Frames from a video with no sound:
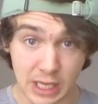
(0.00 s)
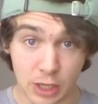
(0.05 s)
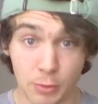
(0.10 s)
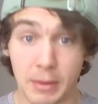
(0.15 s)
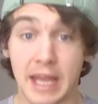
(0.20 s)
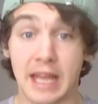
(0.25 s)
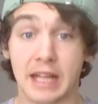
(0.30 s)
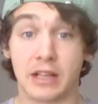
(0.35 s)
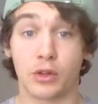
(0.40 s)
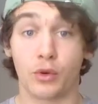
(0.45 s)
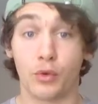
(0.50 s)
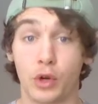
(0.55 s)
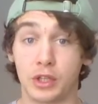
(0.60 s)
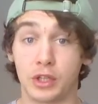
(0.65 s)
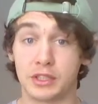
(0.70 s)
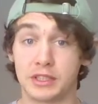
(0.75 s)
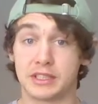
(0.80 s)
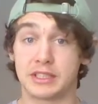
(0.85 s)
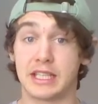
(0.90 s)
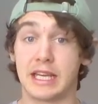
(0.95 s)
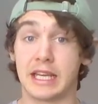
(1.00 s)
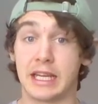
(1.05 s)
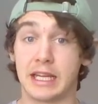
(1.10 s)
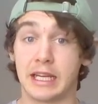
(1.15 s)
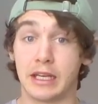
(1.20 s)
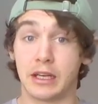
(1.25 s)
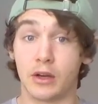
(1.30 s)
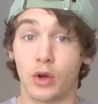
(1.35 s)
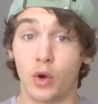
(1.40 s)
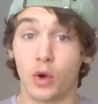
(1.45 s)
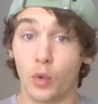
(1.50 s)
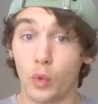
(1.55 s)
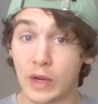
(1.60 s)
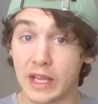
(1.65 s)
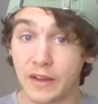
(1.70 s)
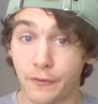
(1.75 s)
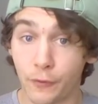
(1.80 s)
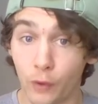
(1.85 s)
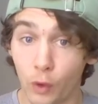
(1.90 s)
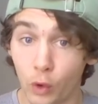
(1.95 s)
make the runs in
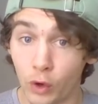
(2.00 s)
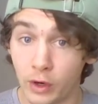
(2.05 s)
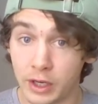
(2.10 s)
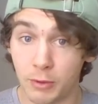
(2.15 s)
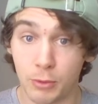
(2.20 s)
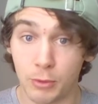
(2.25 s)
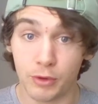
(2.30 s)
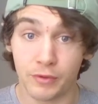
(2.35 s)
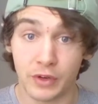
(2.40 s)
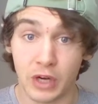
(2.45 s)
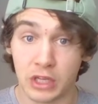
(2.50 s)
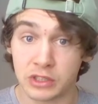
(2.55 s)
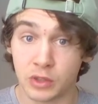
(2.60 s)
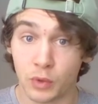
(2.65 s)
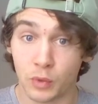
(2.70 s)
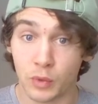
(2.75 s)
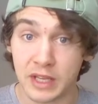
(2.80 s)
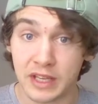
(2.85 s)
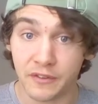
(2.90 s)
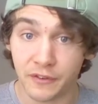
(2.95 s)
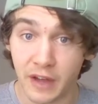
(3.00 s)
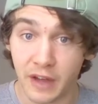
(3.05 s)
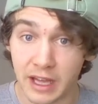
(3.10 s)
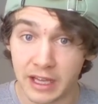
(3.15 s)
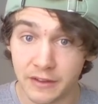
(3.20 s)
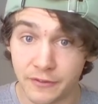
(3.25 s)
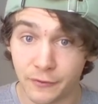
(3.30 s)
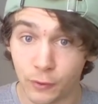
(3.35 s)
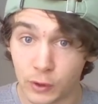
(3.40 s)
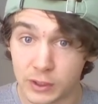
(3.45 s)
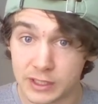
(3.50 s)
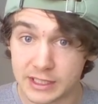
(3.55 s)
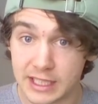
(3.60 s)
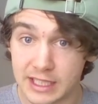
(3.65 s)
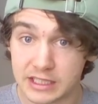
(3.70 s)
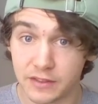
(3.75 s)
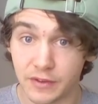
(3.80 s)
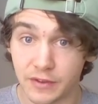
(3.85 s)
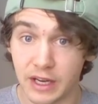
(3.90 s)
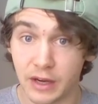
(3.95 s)
week 4, you're moving on to week 5, 4
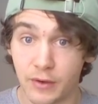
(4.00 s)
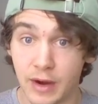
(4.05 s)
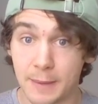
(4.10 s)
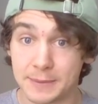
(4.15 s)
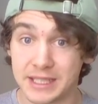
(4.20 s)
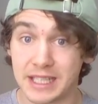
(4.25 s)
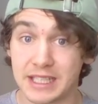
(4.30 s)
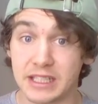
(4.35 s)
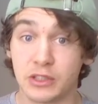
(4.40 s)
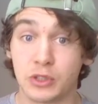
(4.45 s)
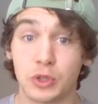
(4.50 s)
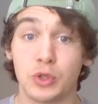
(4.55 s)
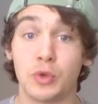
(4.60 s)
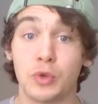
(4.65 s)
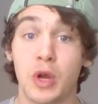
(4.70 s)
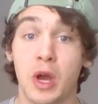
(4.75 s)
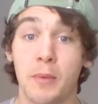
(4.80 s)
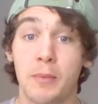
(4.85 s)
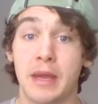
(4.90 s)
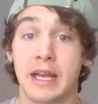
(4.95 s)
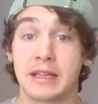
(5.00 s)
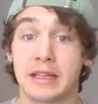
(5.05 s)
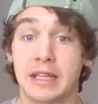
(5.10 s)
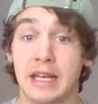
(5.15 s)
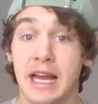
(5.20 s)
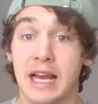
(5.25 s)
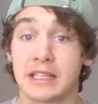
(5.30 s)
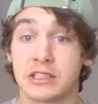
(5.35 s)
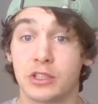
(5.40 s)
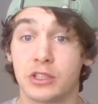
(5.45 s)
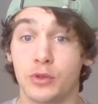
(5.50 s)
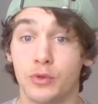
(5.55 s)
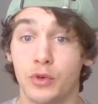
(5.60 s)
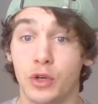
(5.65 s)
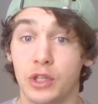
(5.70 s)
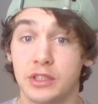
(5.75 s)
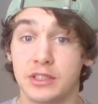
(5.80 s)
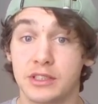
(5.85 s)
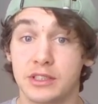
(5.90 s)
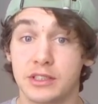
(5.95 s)
sets of 8 reps, and you do not make the last 2
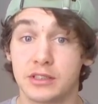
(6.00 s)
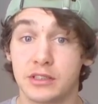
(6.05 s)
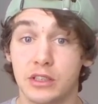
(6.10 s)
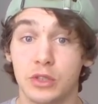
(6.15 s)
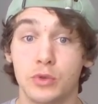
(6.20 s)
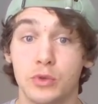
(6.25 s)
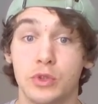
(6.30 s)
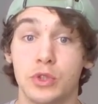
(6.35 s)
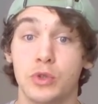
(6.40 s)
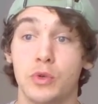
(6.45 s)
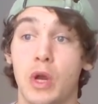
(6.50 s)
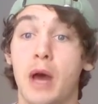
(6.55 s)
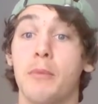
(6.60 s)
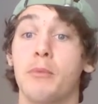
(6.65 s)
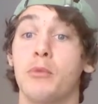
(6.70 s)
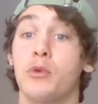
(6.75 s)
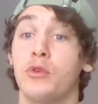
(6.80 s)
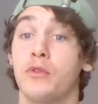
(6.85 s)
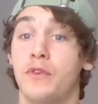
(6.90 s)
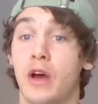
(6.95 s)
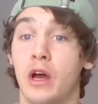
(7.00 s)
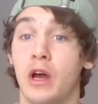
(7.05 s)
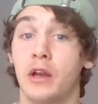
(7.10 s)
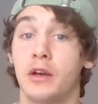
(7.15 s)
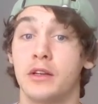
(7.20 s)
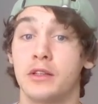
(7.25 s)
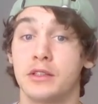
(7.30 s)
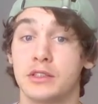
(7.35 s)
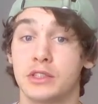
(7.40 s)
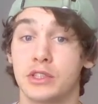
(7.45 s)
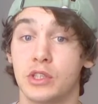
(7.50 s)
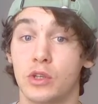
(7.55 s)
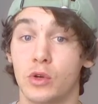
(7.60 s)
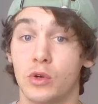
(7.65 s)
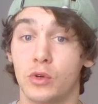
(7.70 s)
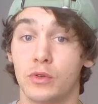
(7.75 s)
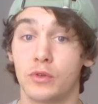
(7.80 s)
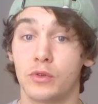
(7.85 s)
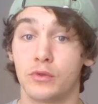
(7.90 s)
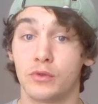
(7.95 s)
runs, you do not move on.
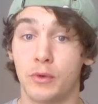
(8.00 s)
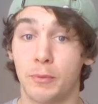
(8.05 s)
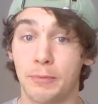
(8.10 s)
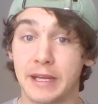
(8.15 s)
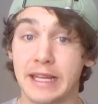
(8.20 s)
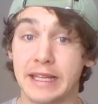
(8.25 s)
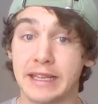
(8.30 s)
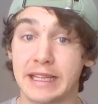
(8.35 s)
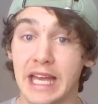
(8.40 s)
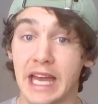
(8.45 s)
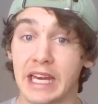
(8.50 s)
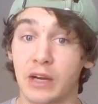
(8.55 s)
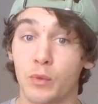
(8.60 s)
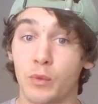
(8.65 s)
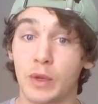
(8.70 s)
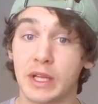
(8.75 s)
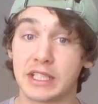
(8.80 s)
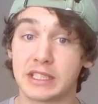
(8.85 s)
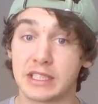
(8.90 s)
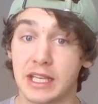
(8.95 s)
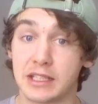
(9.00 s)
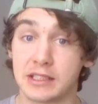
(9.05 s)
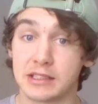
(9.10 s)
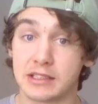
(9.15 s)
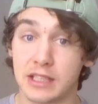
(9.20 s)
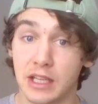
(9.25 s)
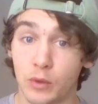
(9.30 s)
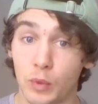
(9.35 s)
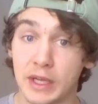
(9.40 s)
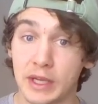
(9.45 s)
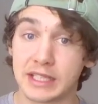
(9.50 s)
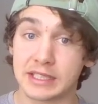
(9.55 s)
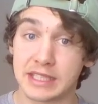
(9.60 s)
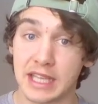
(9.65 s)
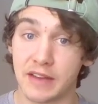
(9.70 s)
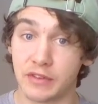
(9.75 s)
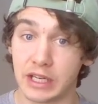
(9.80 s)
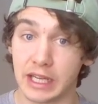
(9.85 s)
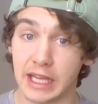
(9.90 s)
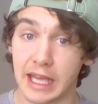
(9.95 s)
So repeat that in week 6 and week
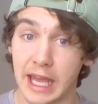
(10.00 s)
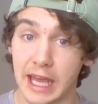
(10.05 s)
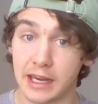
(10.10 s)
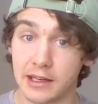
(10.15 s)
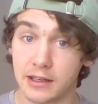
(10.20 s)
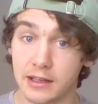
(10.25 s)
7 again